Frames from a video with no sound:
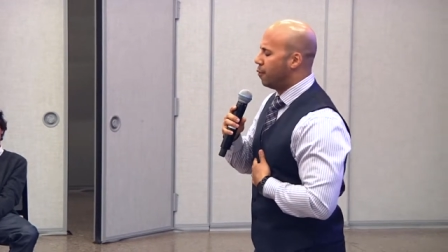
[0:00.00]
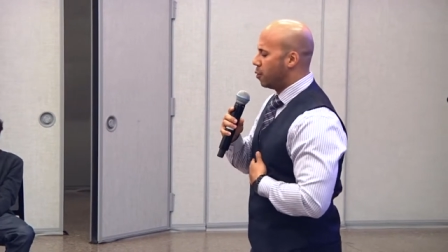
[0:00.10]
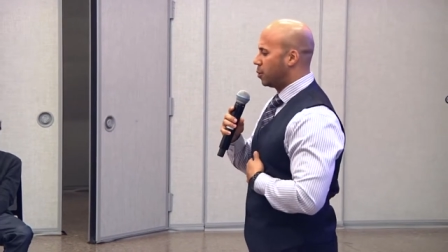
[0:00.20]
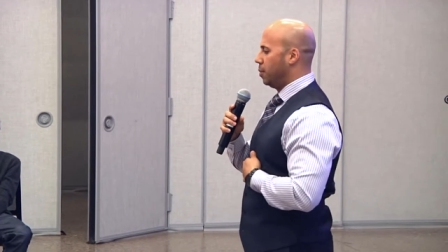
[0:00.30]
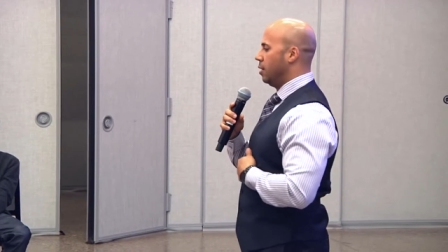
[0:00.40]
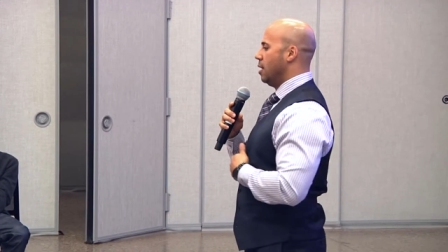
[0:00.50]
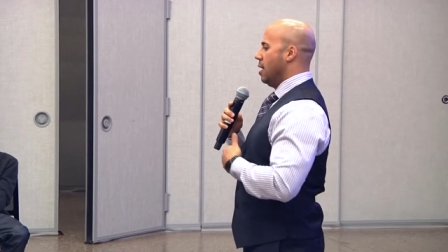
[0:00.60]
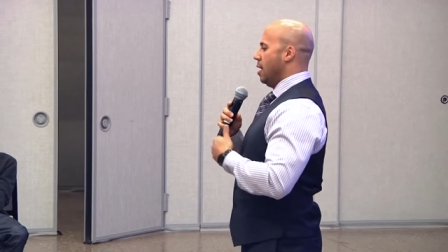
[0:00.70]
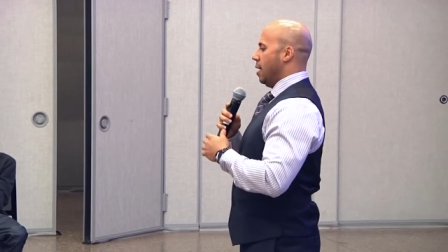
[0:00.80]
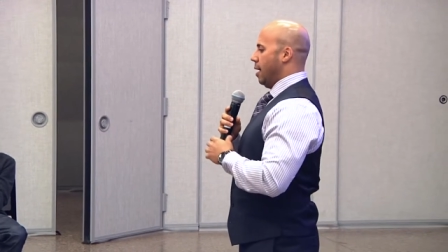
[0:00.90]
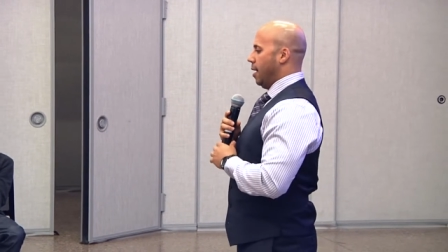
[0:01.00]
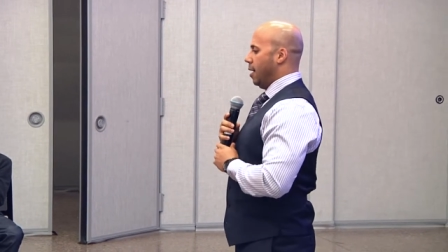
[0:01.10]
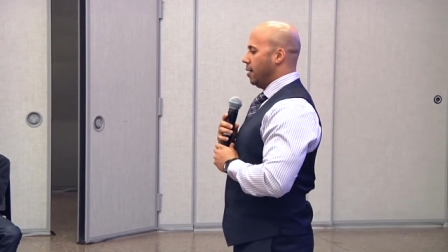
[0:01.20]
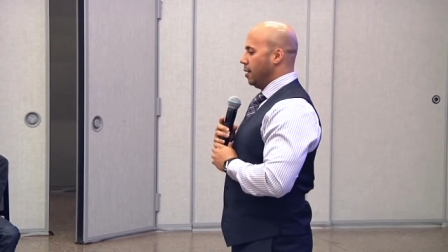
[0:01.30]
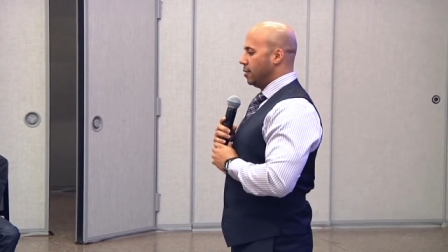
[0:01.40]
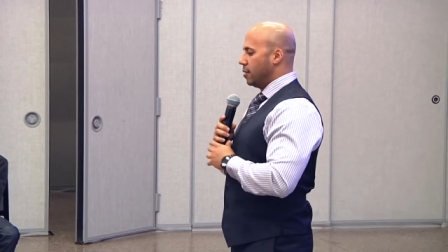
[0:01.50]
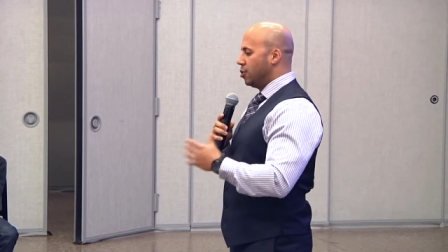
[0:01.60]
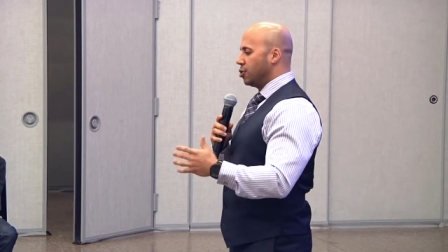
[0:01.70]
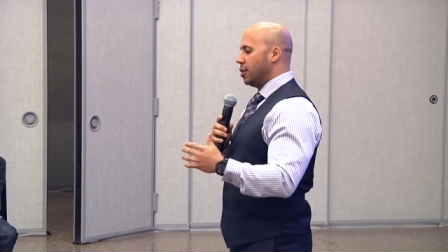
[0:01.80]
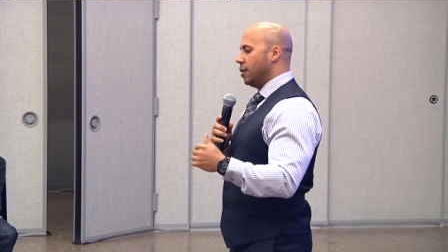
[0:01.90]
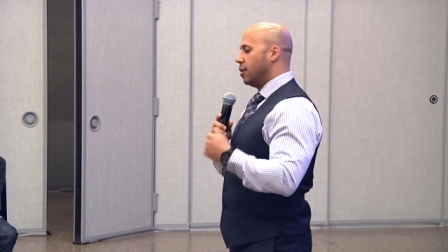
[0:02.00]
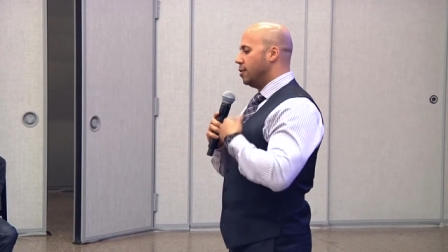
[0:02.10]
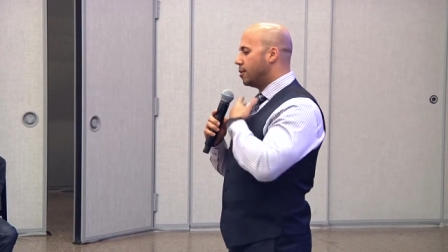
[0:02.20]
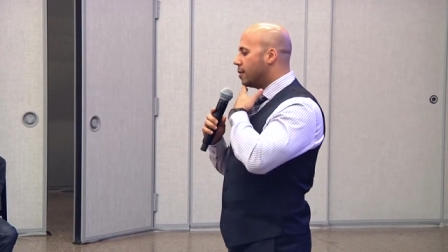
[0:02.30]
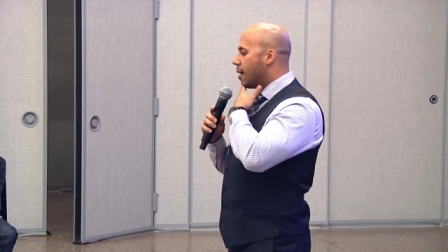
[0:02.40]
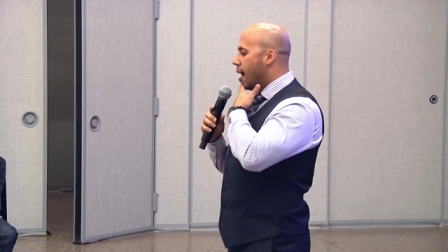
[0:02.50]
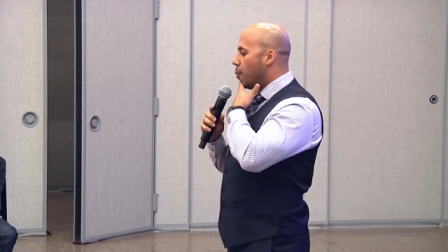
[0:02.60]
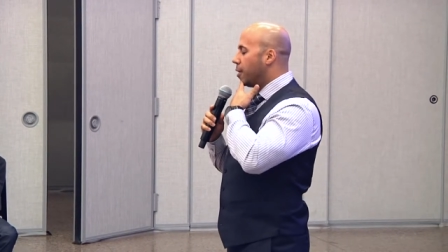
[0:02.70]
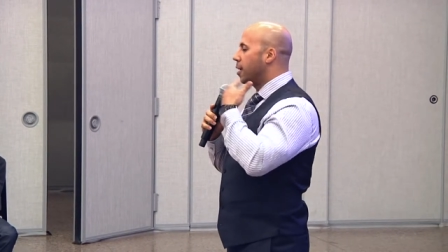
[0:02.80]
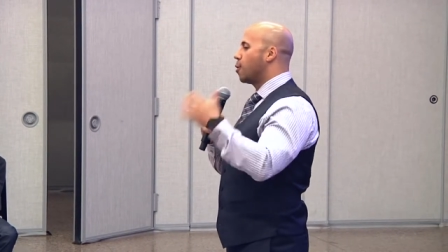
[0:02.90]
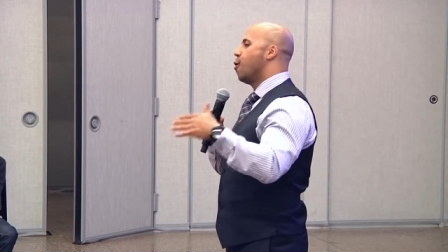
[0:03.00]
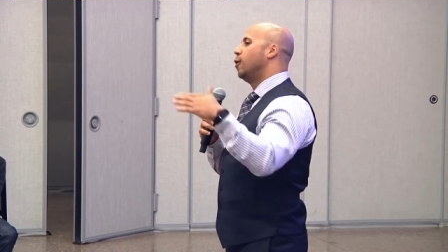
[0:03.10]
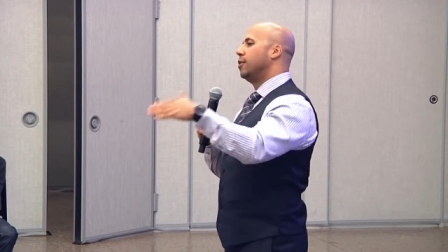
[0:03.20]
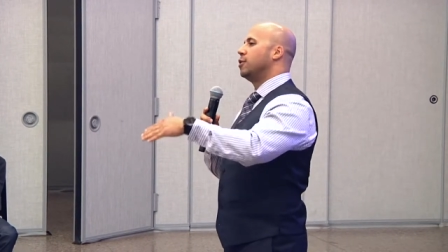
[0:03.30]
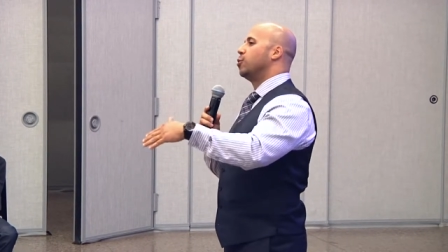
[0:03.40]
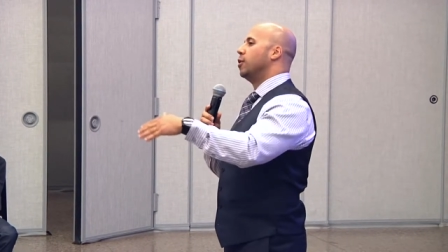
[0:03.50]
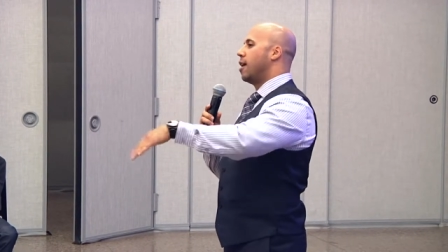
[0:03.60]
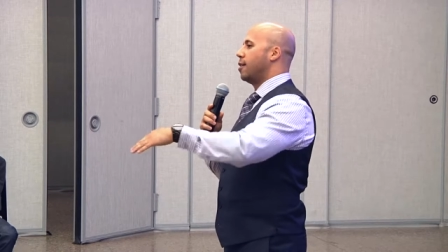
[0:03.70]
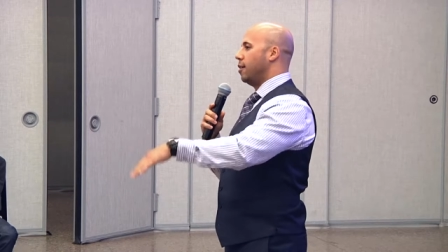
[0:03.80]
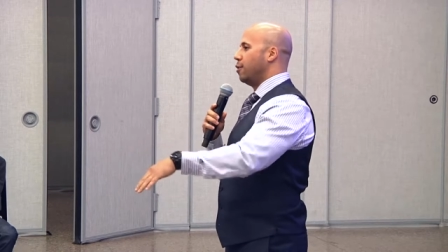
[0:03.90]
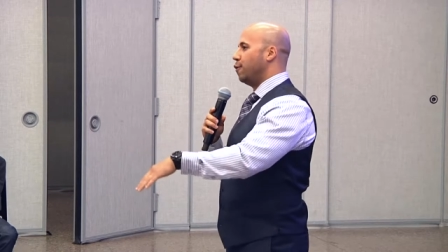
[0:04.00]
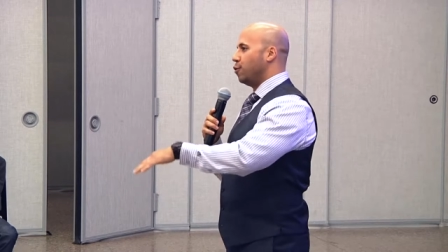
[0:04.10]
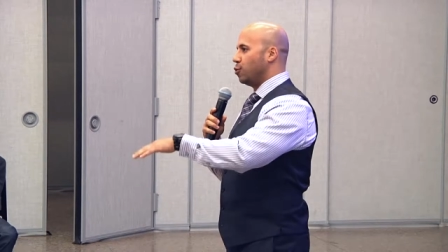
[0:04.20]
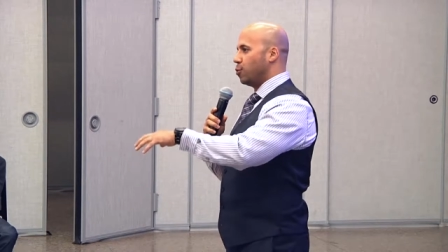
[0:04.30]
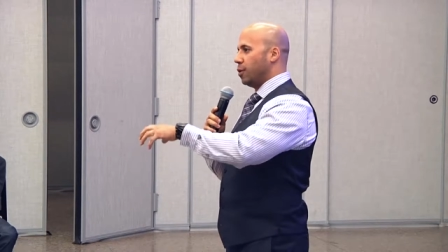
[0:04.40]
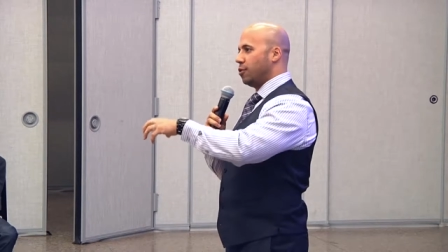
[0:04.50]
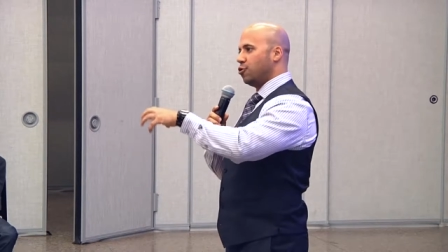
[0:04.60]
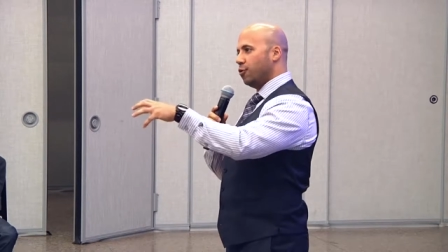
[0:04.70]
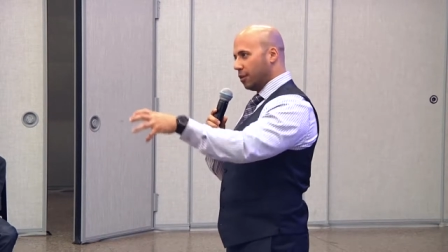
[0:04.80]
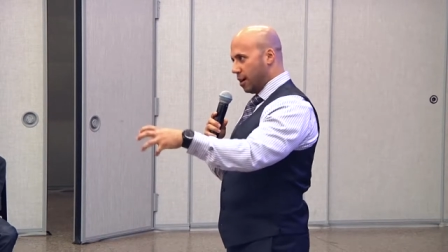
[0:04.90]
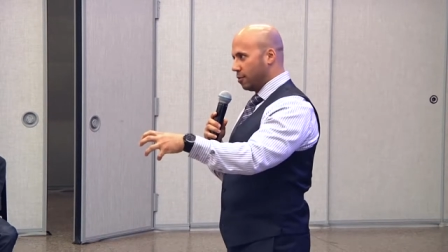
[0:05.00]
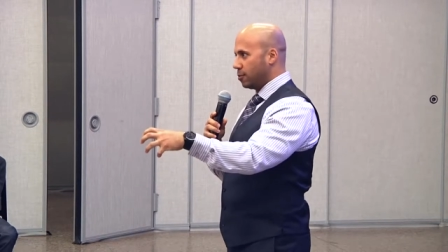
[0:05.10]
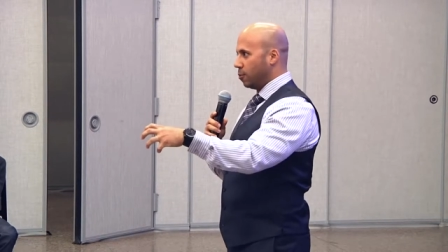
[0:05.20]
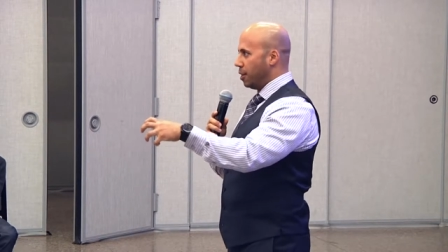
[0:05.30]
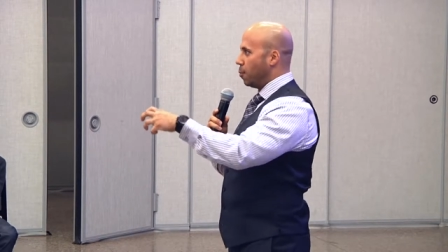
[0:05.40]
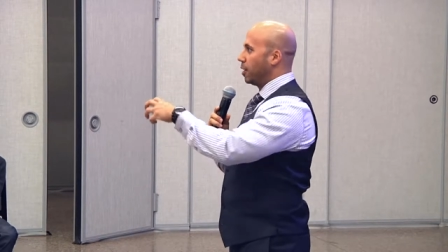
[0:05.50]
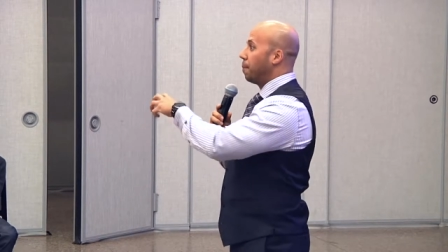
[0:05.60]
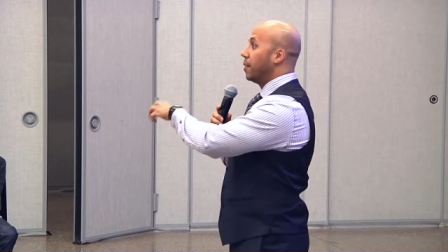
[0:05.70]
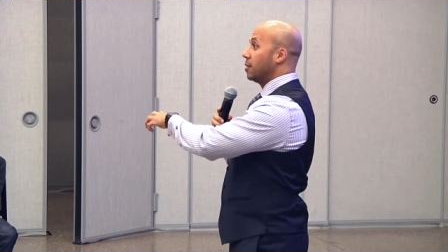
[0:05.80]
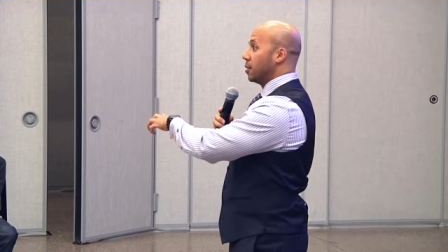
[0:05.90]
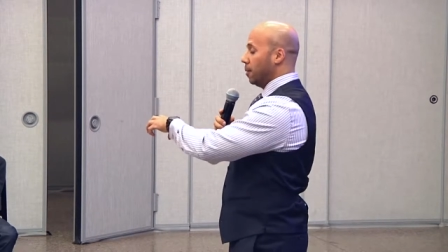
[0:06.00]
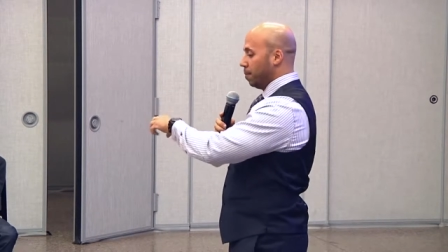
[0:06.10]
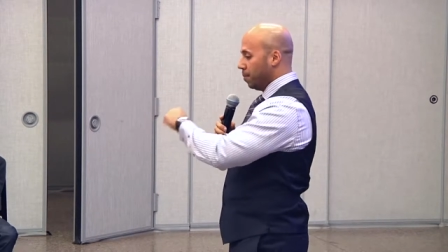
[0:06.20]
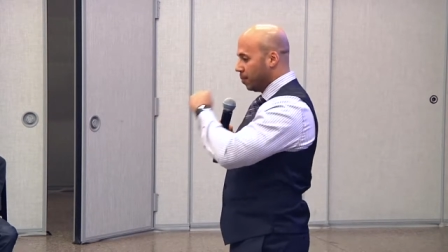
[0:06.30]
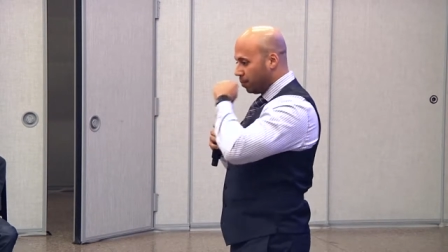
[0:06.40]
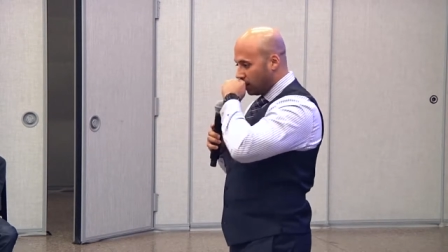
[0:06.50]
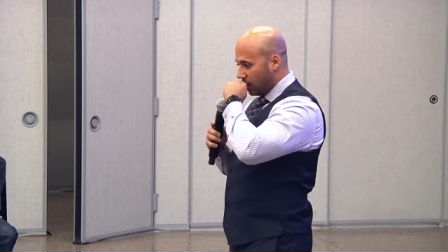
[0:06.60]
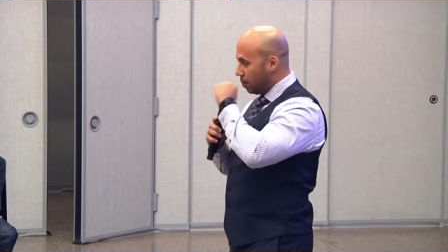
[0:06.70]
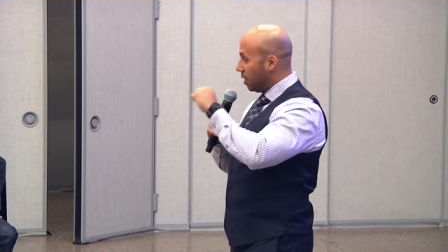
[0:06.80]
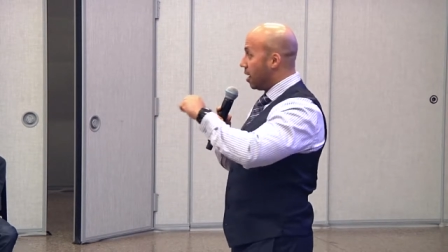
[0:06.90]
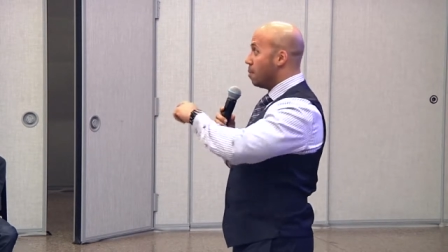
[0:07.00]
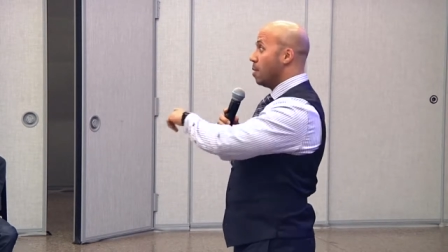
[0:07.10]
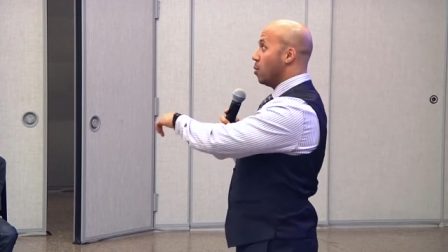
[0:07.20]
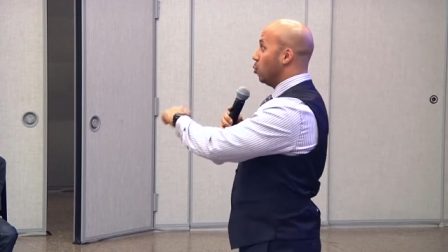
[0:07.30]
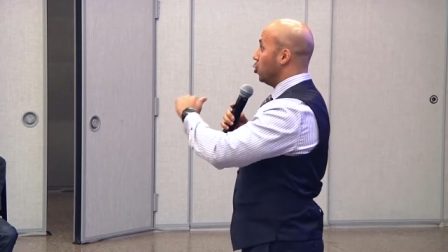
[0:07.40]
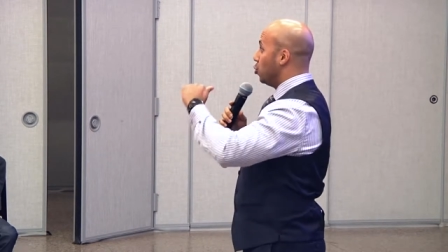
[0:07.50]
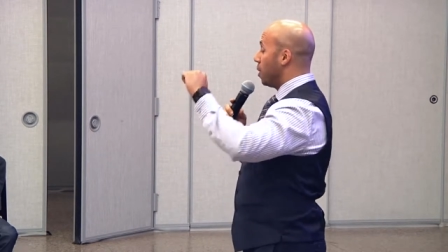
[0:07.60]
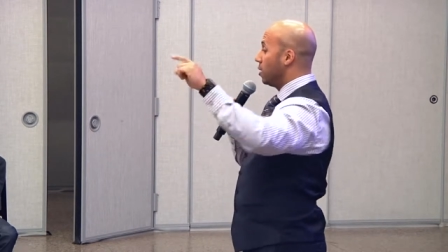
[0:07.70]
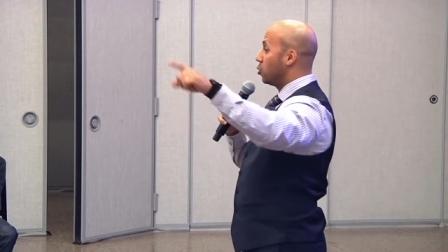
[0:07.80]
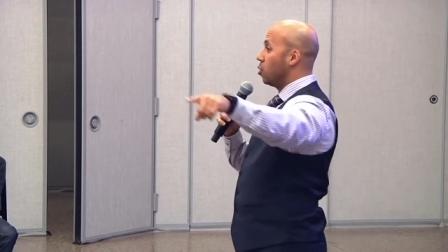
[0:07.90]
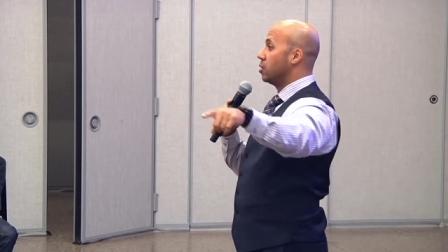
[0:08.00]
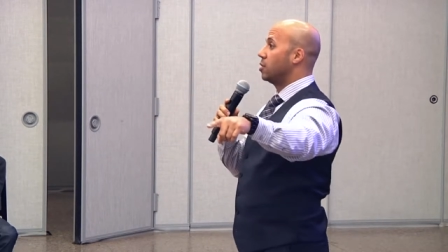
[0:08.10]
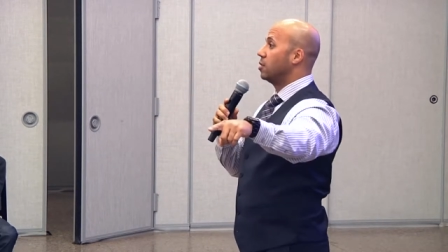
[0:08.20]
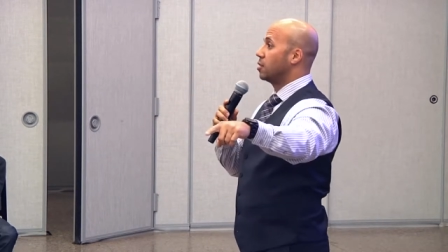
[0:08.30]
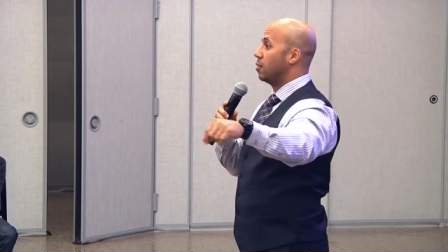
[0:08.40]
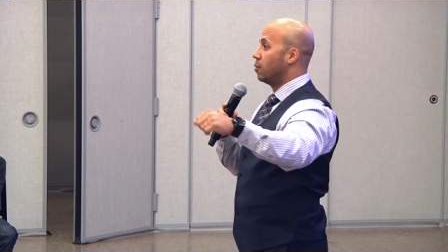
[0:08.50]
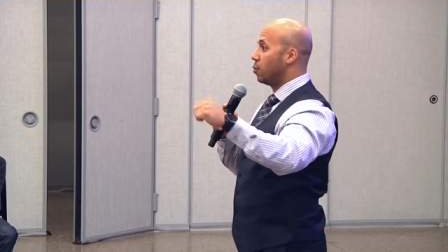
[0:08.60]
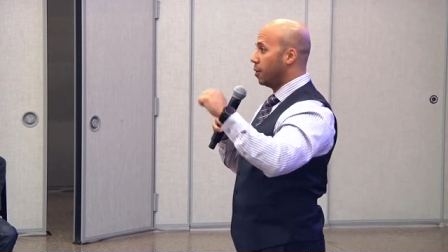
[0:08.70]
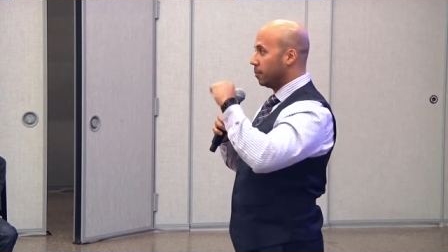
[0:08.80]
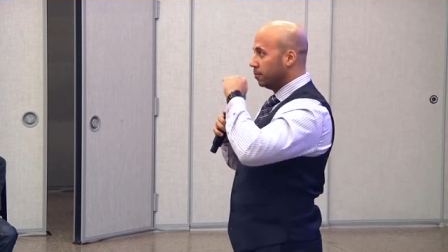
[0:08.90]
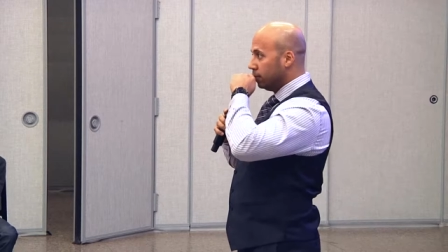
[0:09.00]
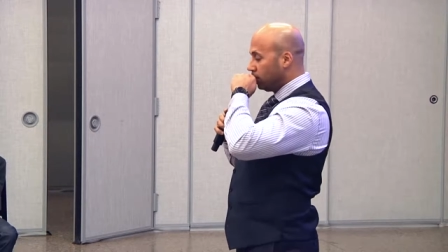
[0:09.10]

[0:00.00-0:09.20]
enforcement, and it's interesting because I would get called into a lot of the interviews with juveniles when they would get picked up. They'd be like, "Hey, Memo, would you mind talking to this kid real quick?"